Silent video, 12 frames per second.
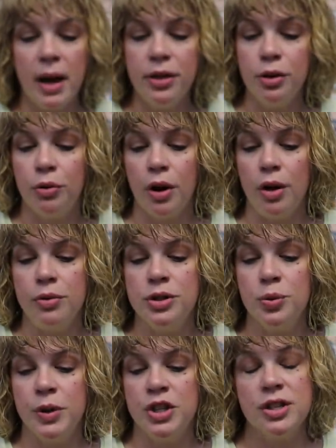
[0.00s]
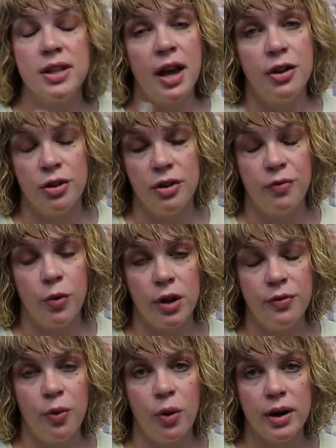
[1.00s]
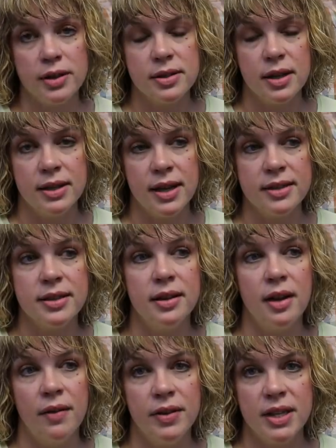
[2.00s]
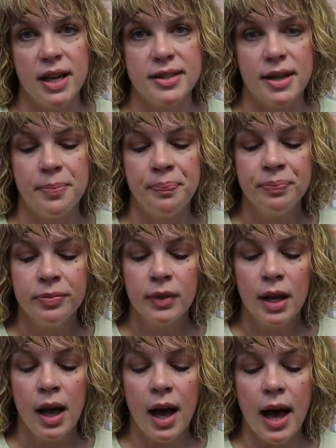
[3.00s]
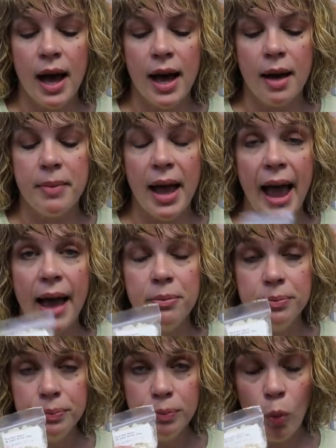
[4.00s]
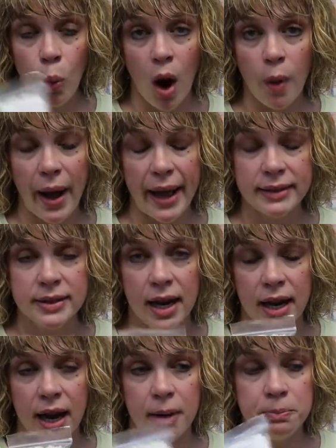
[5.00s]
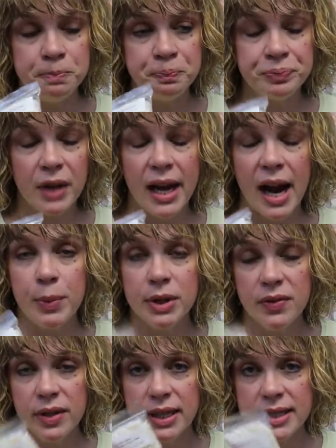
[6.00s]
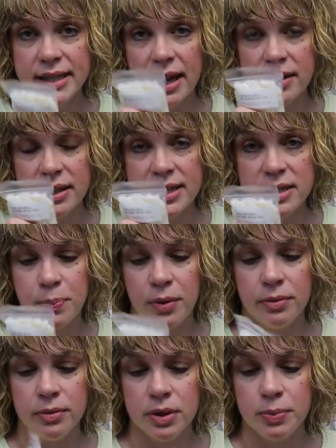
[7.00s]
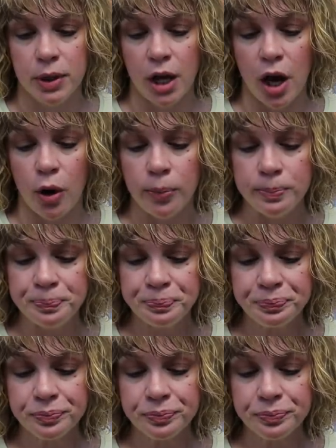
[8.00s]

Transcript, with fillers: them by the gross, which is 144. It's a dozen of a dozen um, at wawak.com. And I will leave a link down to these below.